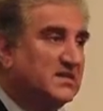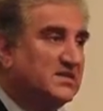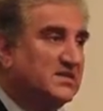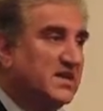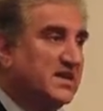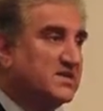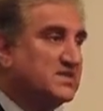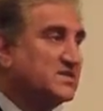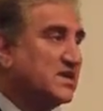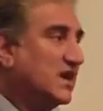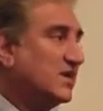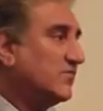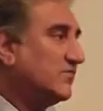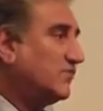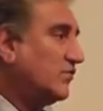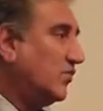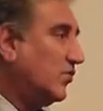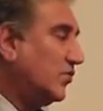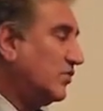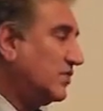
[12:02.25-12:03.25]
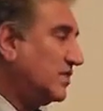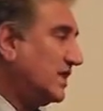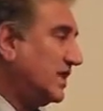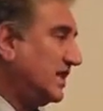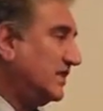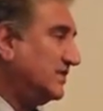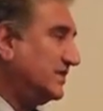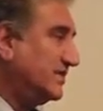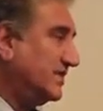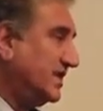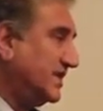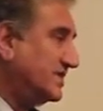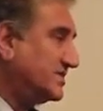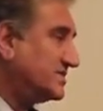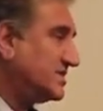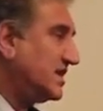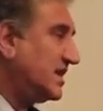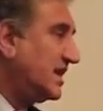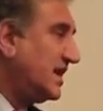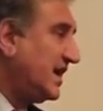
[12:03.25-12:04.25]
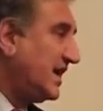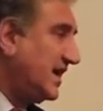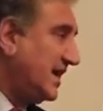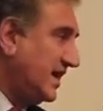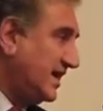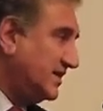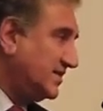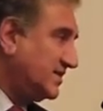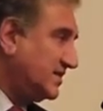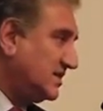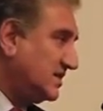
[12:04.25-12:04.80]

things unfold in the days ahead.